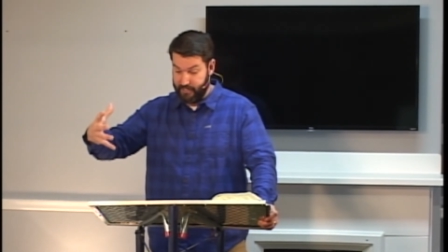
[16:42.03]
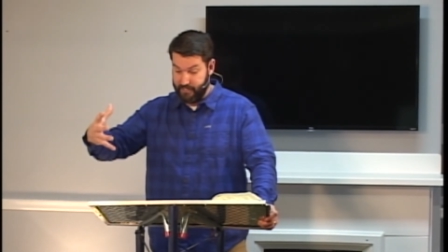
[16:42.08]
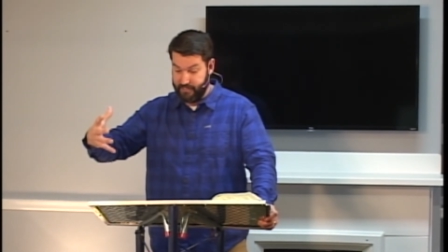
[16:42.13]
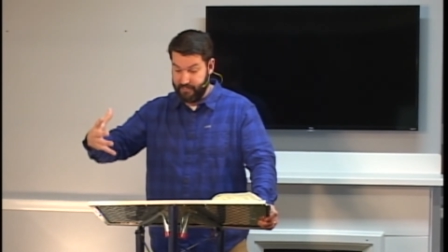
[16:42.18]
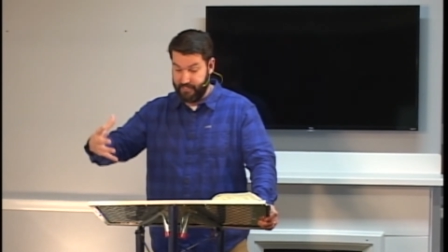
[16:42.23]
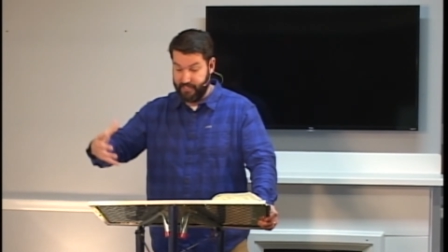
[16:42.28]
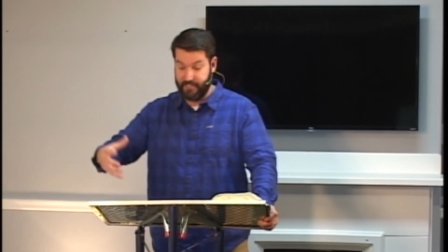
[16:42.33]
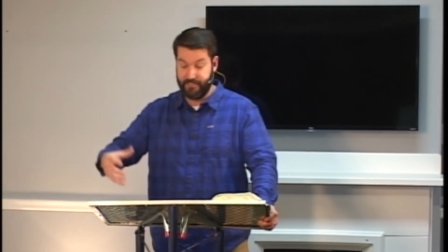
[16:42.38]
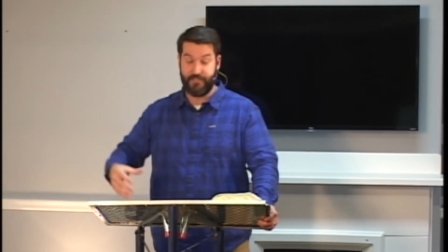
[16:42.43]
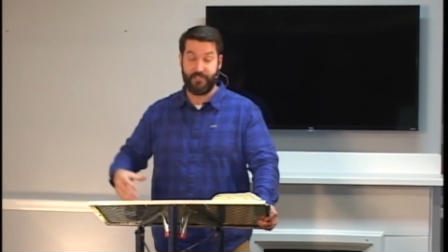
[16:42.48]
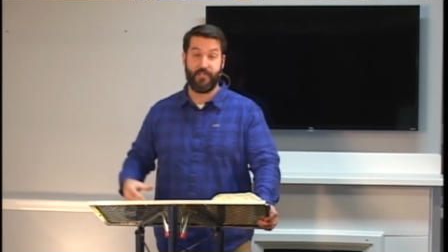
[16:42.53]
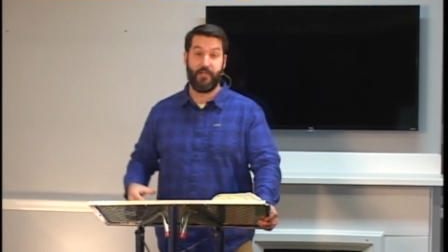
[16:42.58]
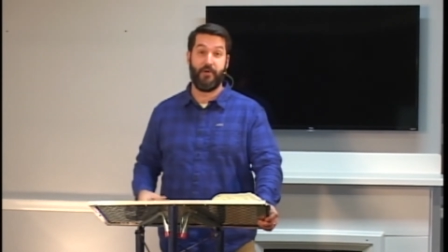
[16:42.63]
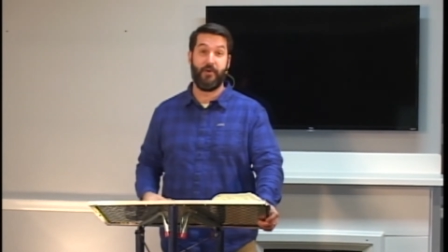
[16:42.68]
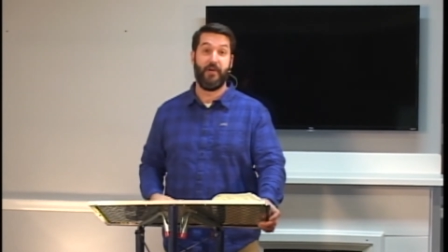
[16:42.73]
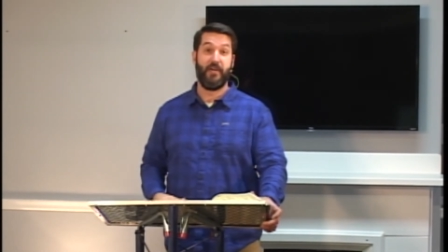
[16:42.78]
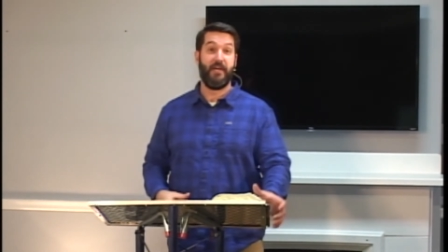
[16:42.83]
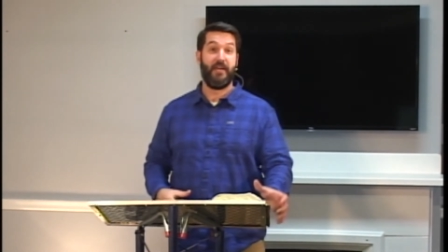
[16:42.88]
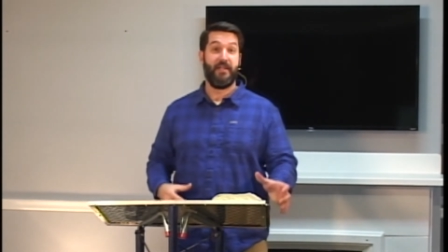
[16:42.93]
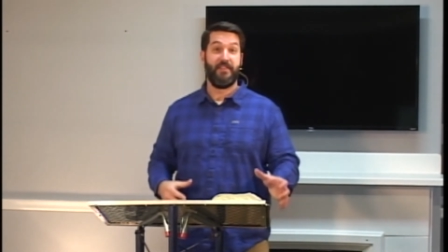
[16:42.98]
then.
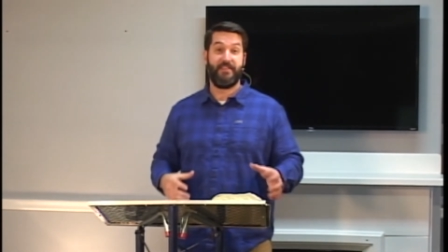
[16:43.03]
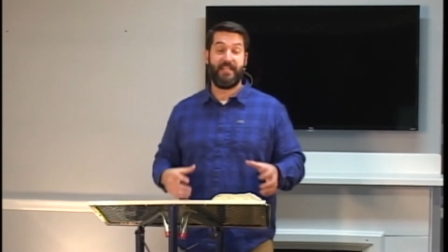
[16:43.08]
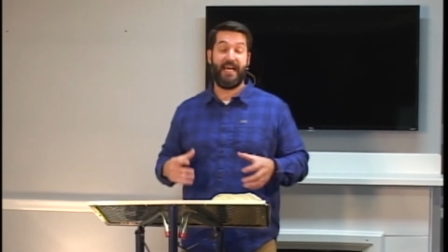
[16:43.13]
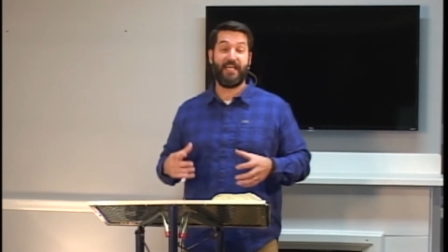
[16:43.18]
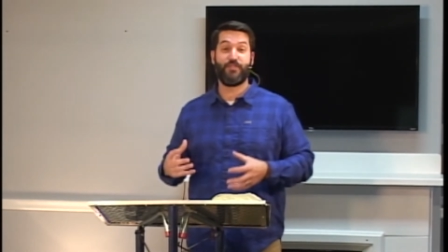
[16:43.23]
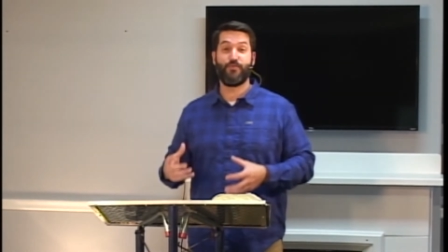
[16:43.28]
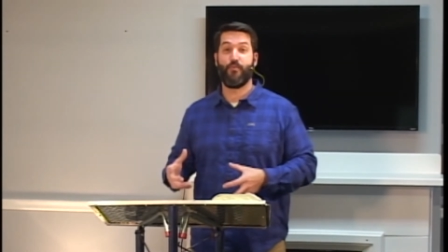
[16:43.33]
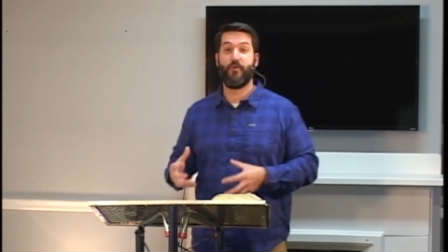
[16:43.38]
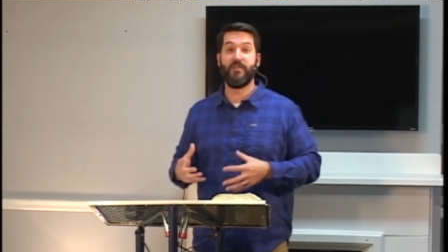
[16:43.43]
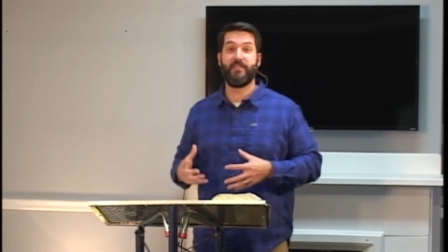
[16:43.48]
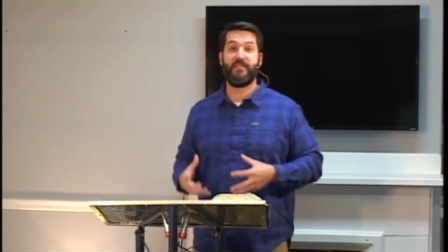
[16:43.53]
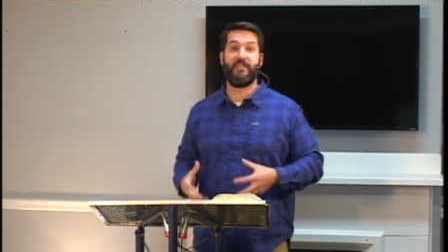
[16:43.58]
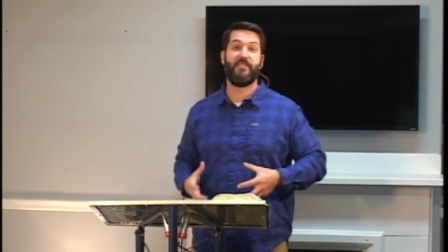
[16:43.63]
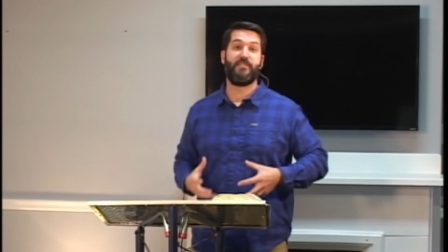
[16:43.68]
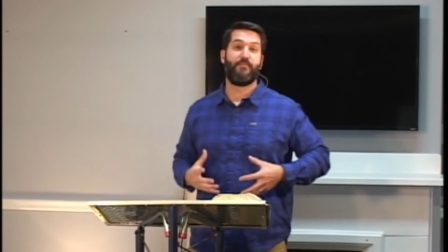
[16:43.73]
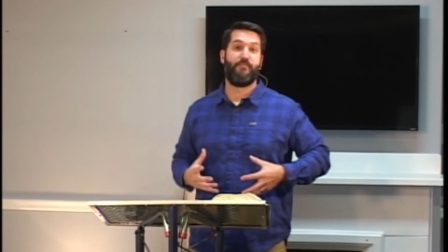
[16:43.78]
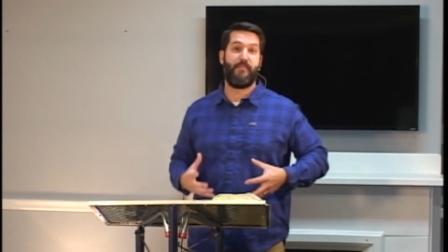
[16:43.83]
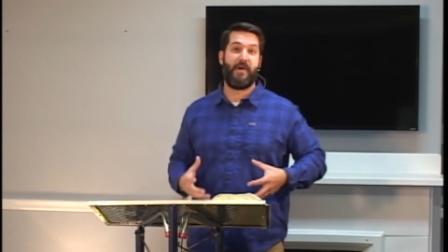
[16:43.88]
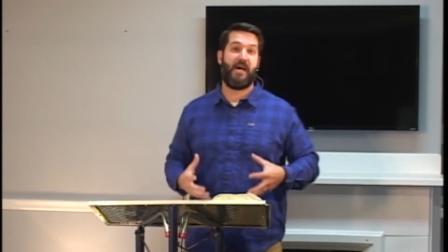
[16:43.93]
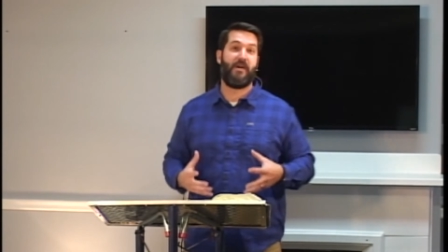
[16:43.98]
So that's what
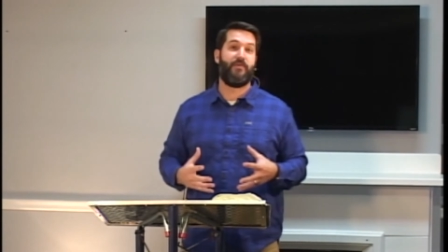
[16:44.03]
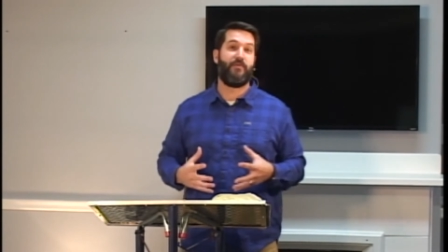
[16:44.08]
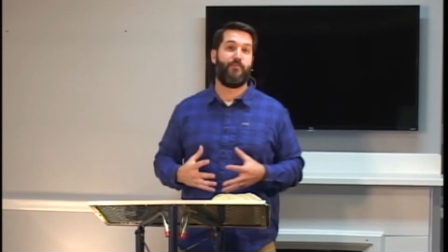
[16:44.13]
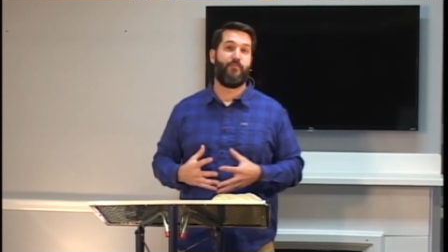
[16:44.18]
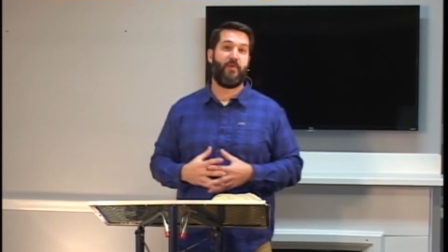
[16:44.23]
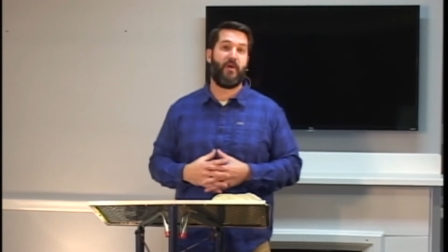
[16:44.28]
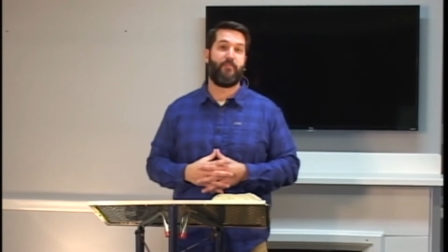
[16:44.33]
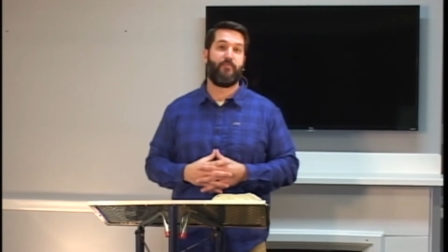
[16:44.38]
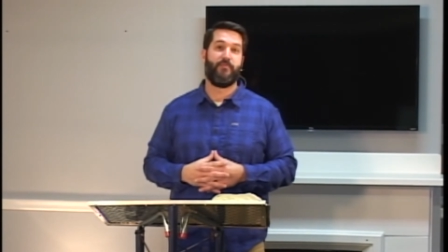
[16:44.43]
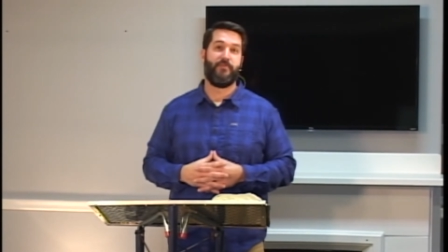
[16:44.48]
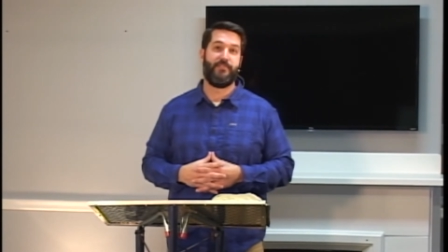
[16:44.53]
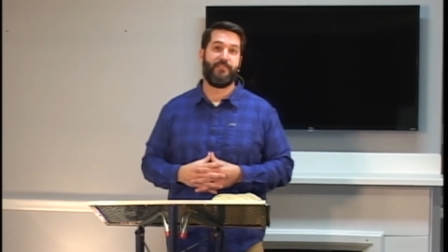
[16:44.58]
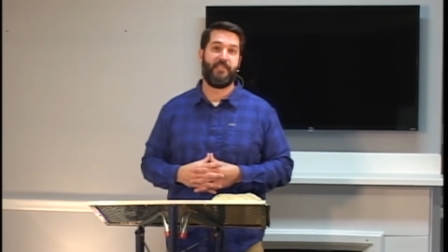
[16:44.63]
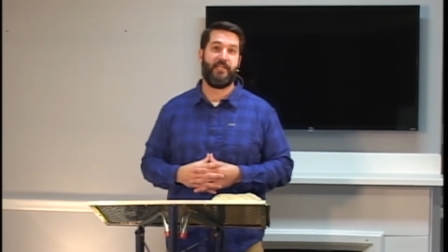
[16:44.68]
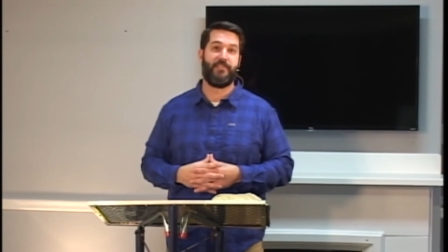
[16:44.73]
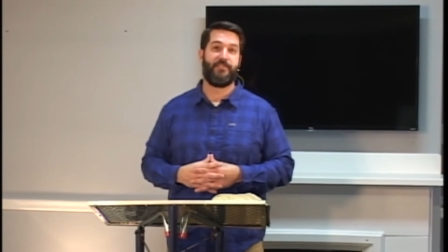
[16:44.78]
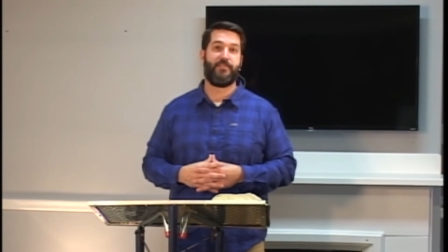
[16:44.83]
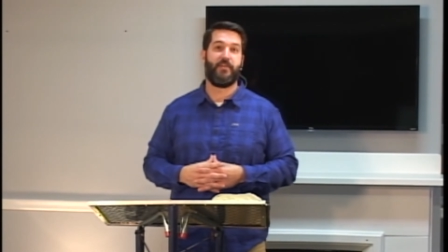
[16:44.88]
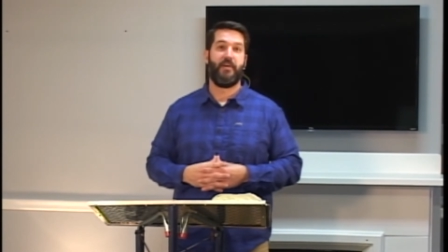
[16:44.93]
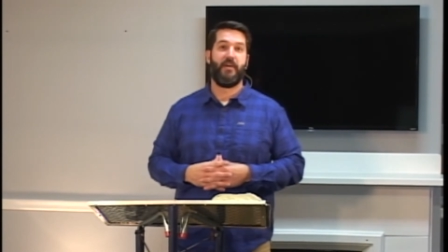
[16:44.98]
this mountain
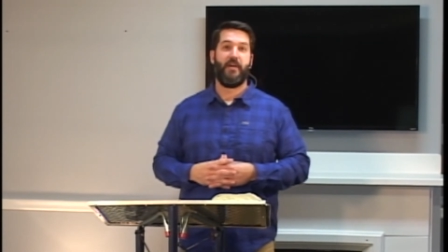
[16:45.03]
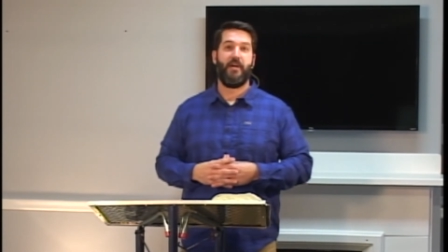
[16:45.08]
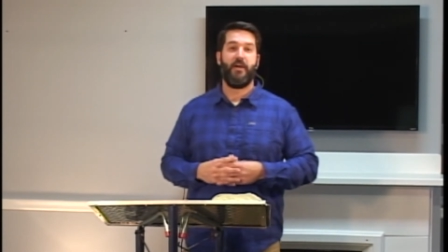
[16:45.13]
represents.